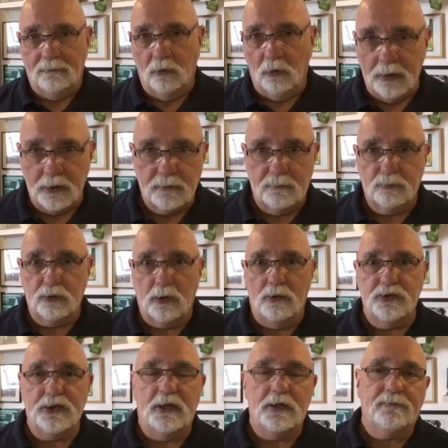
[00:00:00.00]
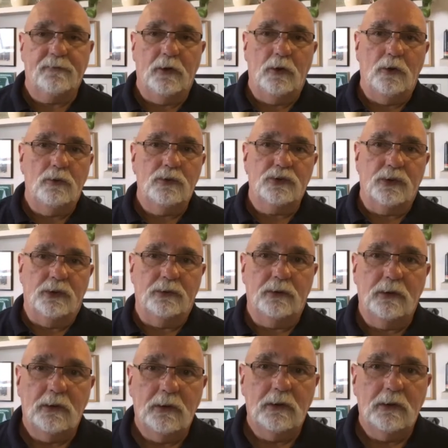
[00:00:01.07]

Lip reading: avoid processed foods and